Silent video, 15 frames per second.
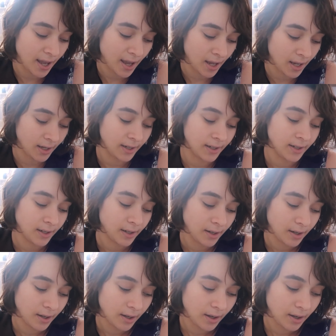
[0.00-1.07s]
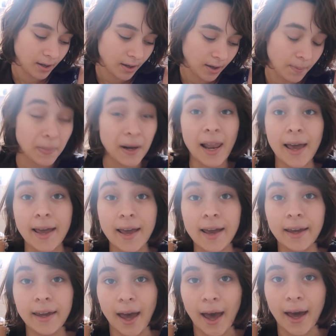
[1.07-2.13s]
in
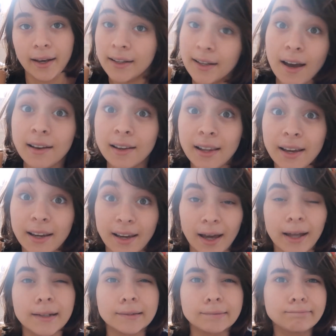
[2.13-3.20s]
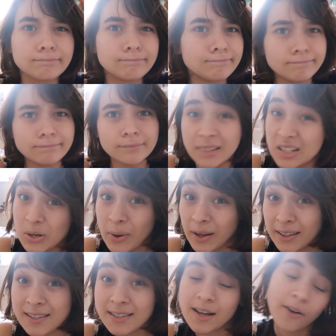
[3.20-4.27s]
playing and cuddling and
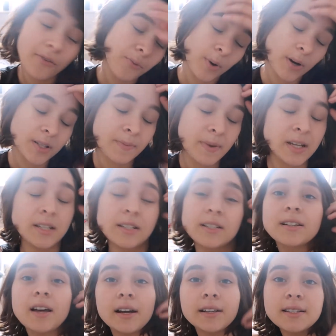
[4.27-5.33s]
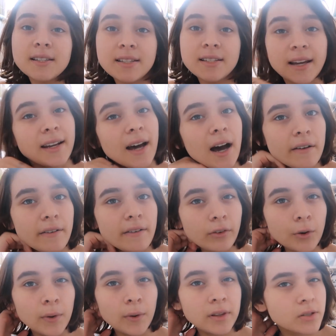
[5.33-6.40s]
doing stuff, whereas Middi just kind of stayed out of
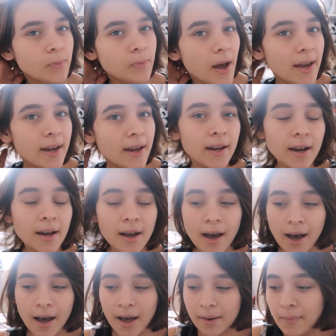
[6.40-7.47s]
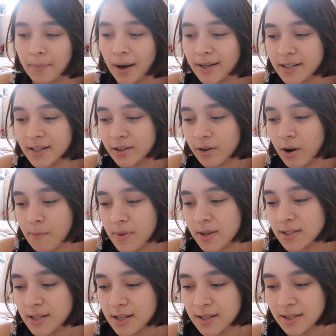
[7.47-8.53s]
everyone's way and minded her own
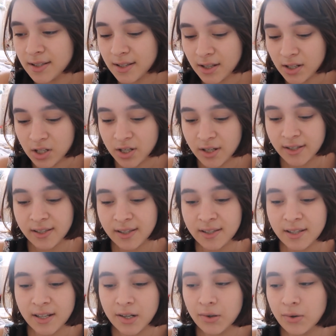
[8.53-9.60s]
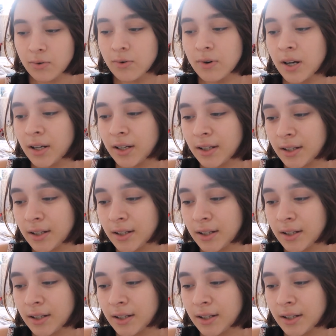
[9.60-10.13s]
business. She's still